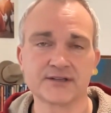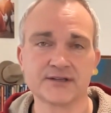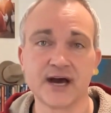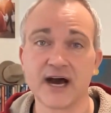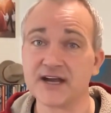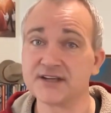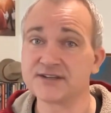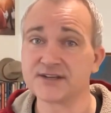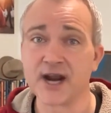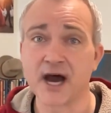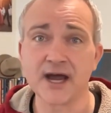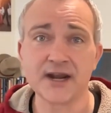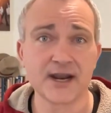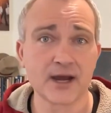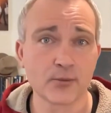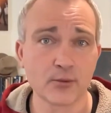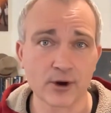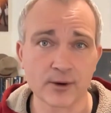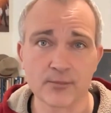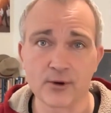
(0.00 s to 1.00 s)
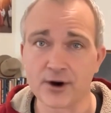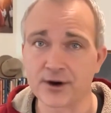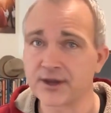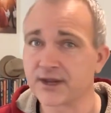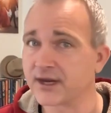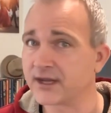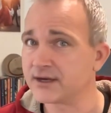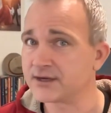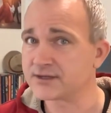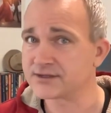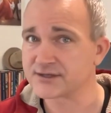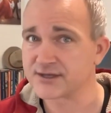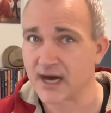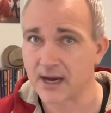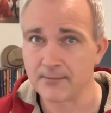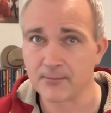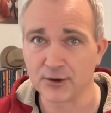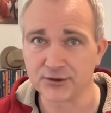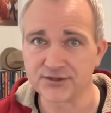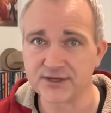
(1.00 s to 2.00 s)
Not it's not network marketing, it's
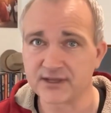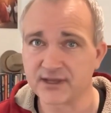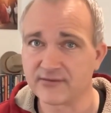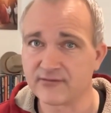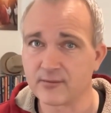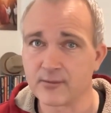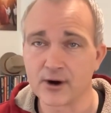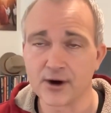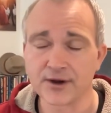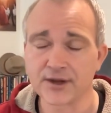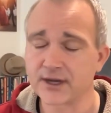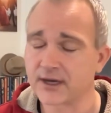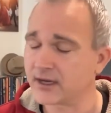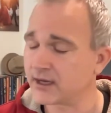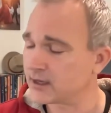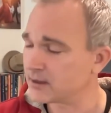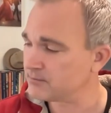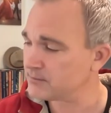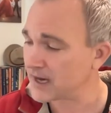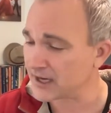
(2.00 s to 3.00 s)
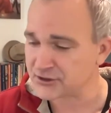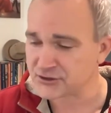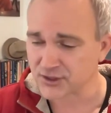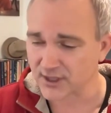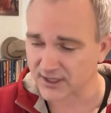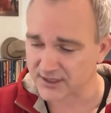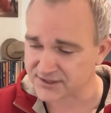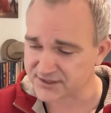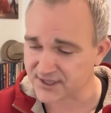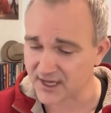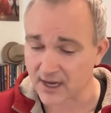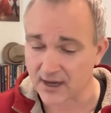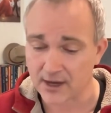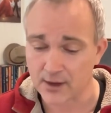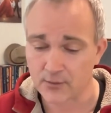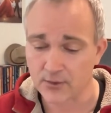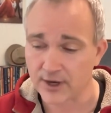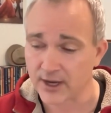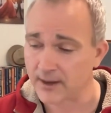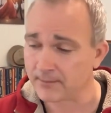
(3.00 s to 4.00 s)
not multi-level marketing, not trying to sign
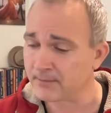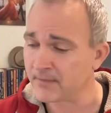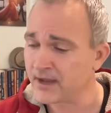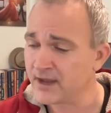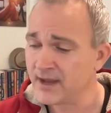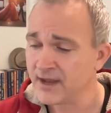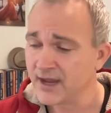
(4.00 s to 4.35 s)
anyone up.